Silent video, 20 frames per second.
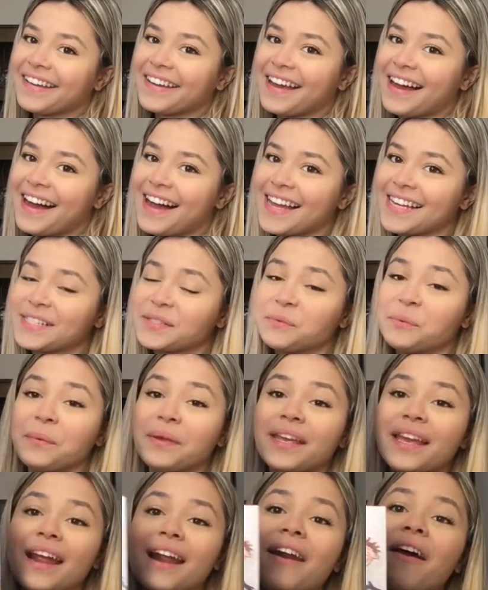guys,
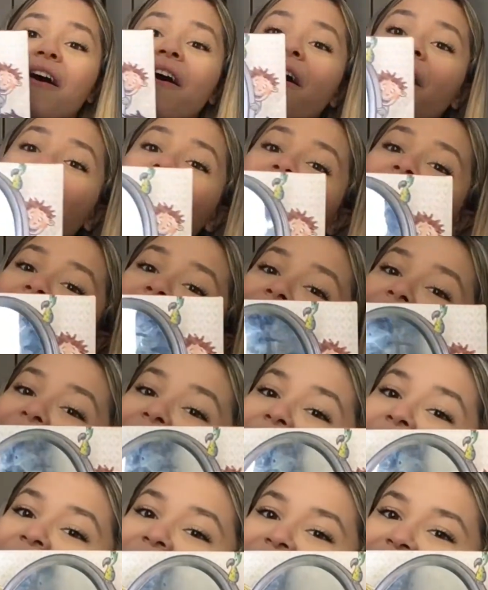we are
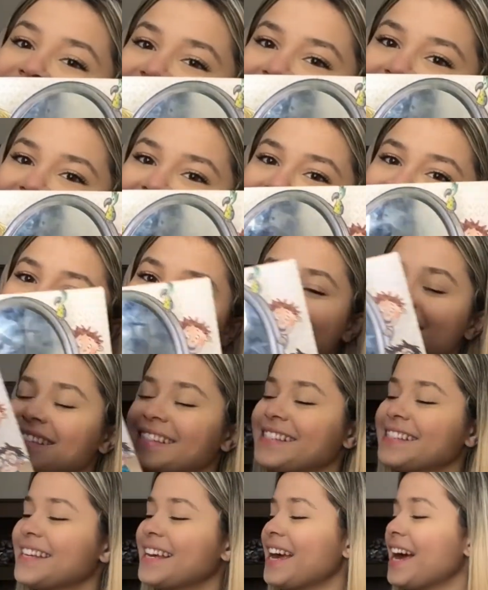all
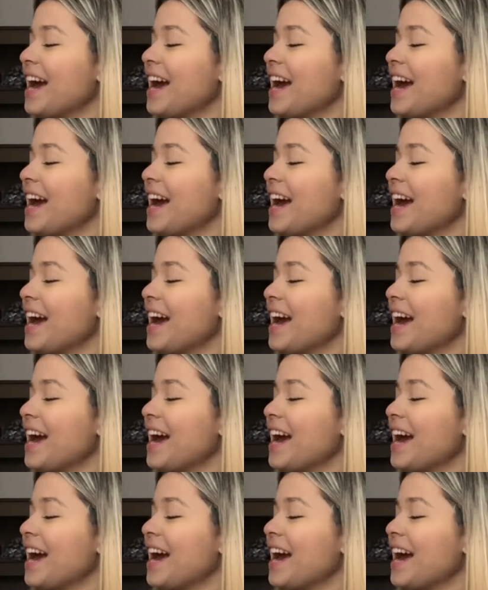genius.